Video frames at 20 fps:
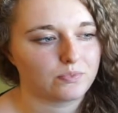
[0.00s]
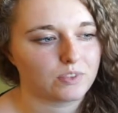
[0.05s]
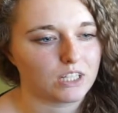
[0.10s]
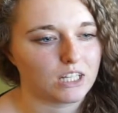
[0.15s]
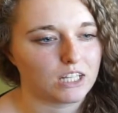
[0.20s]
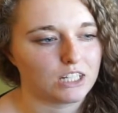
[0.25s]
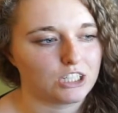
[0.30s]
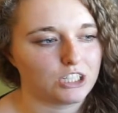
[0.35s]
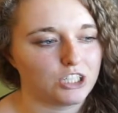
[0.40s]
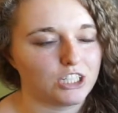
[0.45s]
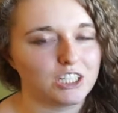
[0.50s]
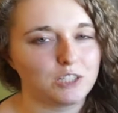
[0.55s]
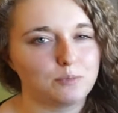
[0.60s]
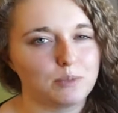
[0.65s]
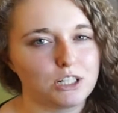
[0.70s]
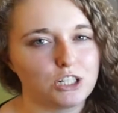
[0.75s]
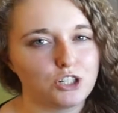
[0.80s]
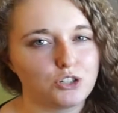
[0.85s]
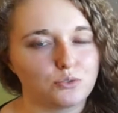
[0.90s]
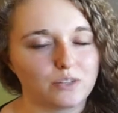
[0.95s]
Uh, she's
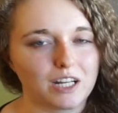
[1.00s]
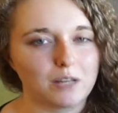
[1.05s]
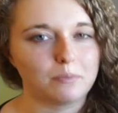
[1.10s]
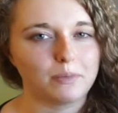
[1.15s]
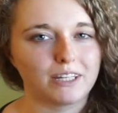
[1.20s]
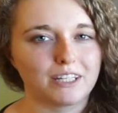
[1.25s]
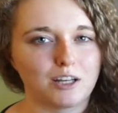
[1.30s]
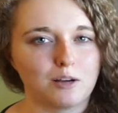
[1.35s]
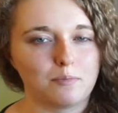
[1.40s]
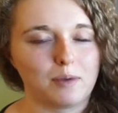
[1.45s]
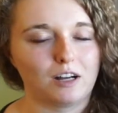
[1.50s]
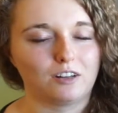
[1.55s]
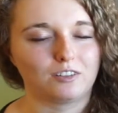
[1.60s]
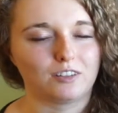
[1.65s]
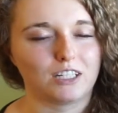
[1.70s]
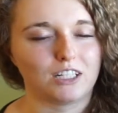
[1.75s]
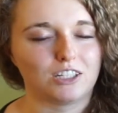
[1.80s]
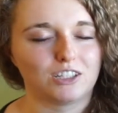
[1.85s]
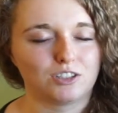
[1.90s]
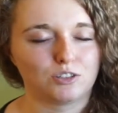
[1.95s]
been dreaming about
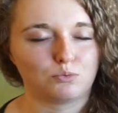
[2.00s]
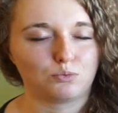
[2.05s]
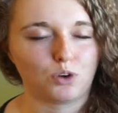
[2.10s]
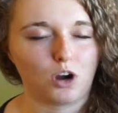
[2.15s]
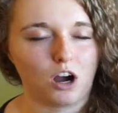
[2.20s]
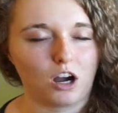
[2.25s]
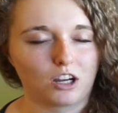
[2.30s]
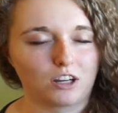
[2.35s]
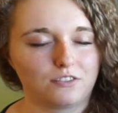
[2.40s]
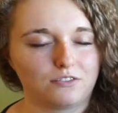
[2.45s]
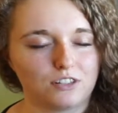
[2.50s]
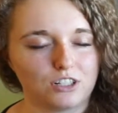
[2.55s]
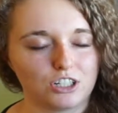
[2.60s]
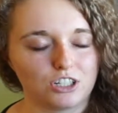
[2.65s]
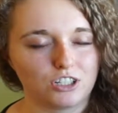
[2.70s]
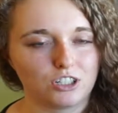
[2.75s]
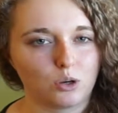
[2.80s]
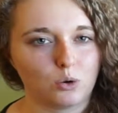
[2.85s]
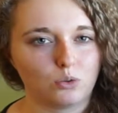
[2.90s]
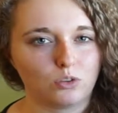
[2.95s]
this rock for
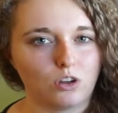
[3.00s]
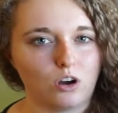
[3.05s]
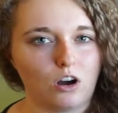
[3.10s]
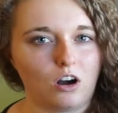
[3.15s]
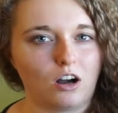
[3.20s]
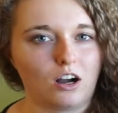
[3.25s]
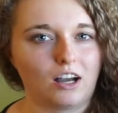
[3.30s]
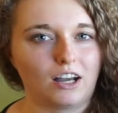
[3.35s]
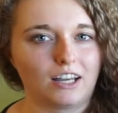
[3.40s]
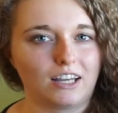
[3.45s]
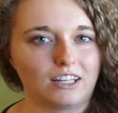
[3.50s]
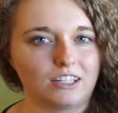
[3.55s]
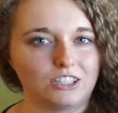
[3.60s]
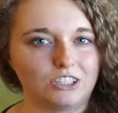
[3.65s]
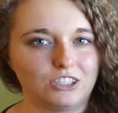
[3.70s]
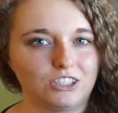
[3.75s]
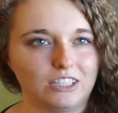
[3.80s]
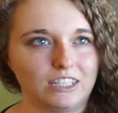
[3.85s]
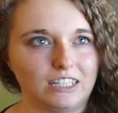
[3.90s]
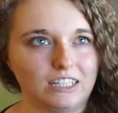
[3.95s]
so long.
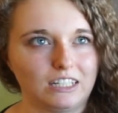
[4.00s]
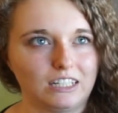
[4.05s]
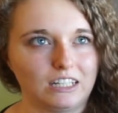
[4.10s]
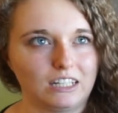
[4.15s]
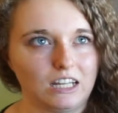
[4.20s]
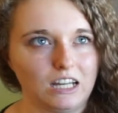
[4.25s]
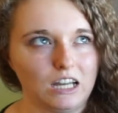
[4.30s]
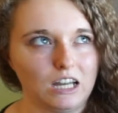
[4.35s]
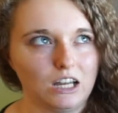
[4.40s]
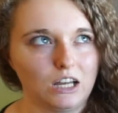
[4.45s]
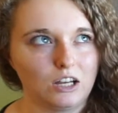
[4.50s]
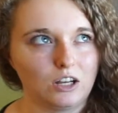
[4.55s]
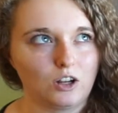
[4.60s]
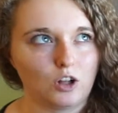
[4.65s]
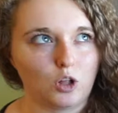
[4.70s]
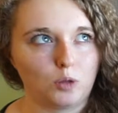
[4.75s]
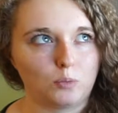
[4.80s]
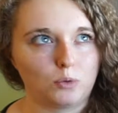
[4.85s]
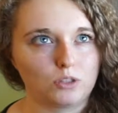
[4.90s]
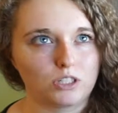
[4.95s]
She
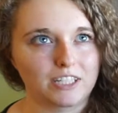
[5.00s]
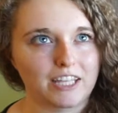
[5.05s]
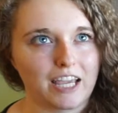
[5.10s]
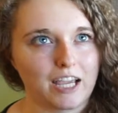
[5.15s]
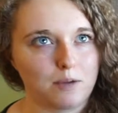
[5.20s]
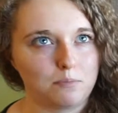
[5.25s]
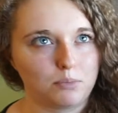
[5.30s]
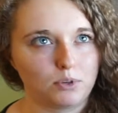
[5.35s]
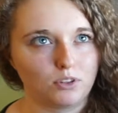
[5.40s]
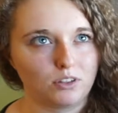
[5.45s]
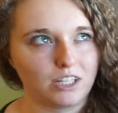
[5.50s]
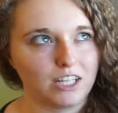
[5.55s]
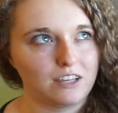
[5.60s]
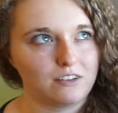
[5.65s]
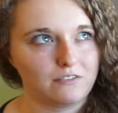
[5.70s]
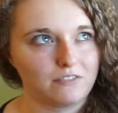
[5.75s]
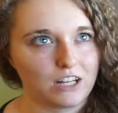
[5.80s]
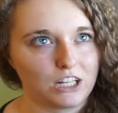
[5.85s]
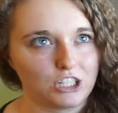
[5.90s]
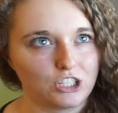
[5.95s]
almost can't
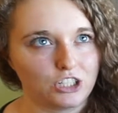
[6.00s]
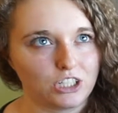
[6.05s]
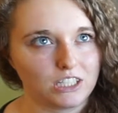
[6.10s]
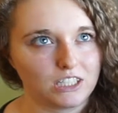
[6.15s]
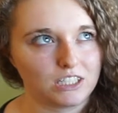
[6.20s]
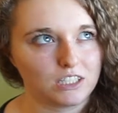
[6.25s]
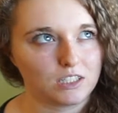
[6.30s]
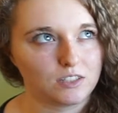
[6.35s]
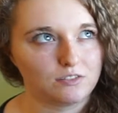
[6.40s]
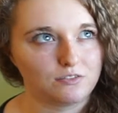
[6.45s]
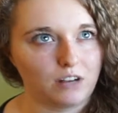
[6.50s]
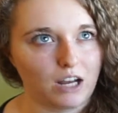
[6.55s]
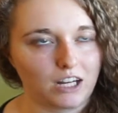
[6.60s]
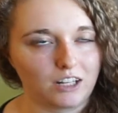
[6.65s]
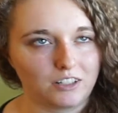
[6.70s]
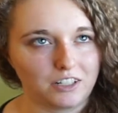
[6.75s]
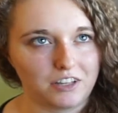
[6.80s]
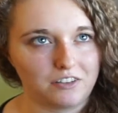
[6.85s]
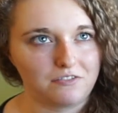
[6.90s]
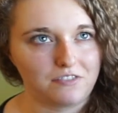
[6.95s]
believe that she's
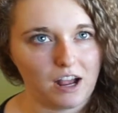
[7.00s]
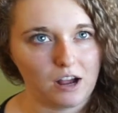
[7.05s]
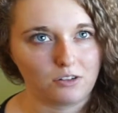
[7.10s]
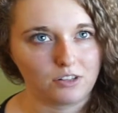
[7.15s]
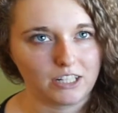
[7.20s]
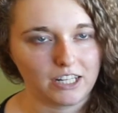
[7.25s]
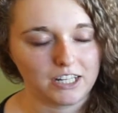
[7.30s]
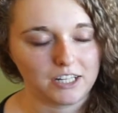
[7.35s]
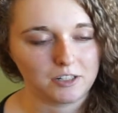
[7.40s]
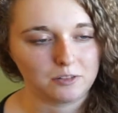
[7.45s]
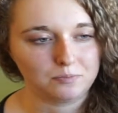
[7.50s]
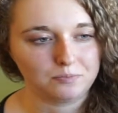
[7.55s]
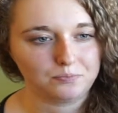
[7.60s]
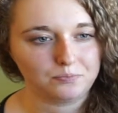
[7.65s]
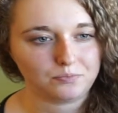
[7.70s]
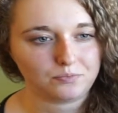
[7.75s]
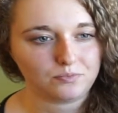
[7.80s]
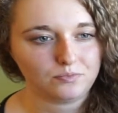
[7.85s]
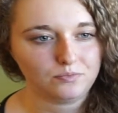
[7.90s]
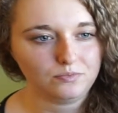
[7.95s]
finally found it.
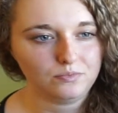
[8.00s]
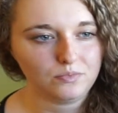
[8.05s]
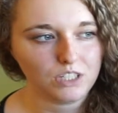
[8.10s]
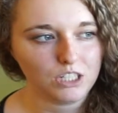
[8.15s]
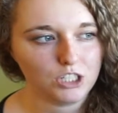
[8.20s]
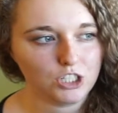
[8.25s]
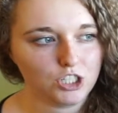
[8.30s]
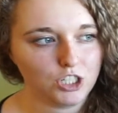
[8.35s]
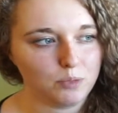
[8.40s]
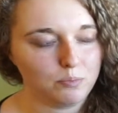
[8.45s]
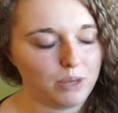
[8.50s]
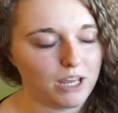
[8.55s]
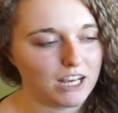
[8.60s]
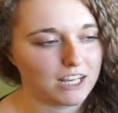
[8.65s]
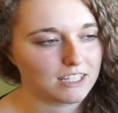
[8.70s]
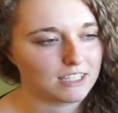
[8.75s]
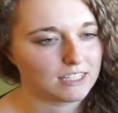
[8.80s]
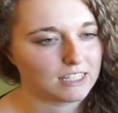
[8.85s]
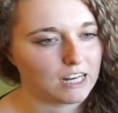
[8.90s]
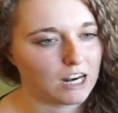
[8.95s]
She
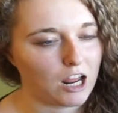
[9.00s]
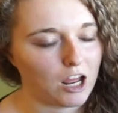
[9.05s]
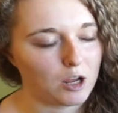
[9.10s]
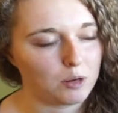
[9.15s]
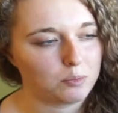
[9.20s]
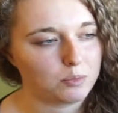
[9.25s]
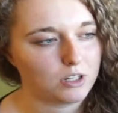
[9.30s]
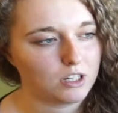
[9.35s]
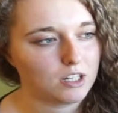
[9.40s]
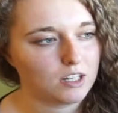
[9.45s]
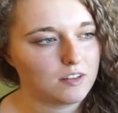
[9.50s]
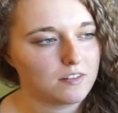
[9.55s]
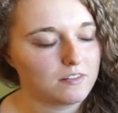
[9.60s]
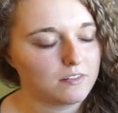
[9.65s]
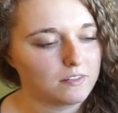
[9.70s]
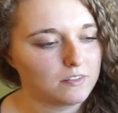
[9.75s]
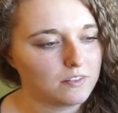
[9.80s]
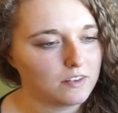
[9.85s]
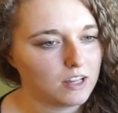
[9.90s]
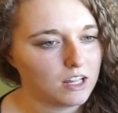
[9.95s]
picks it up
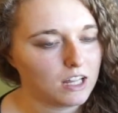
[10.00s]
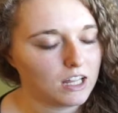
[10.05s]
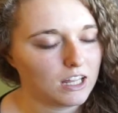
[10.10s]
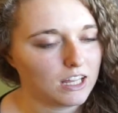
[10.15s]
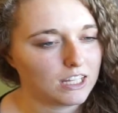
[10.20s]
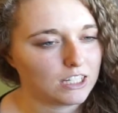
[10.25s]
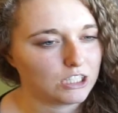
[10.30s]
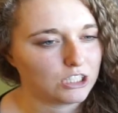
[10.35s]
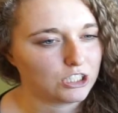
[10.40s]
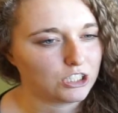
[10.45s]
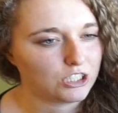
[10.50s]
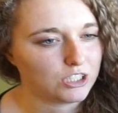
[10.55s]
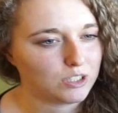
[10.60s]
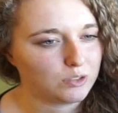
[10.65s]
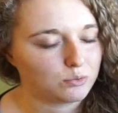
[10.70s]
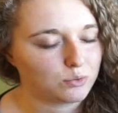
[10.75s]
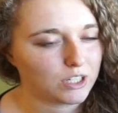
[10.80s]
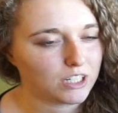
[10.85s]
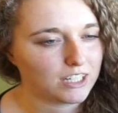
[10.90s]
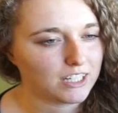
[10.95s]
and she
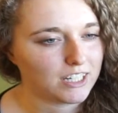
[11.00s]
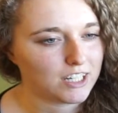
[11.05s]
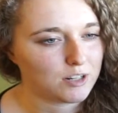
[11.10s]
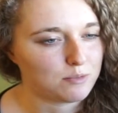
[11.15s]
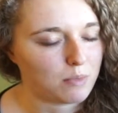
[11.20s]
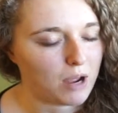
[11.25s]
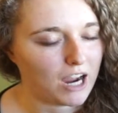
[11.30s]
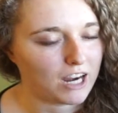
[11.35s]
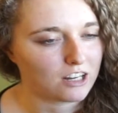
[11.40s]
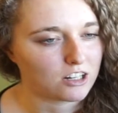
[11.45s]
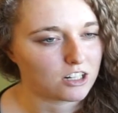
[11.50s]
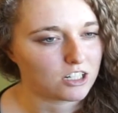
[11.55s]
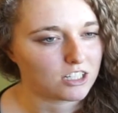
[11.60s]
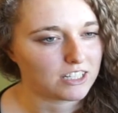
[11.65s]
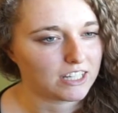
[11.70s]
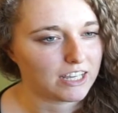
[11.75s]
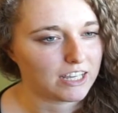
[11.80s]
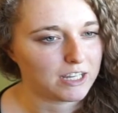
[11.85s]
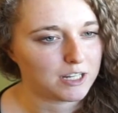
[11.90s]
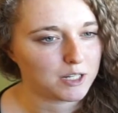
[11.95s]
really admires
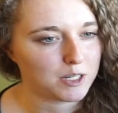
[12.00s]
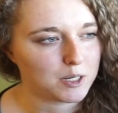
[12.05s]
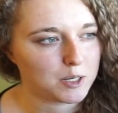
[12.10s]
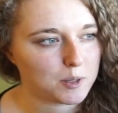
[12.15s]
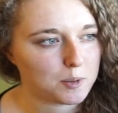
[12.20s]
it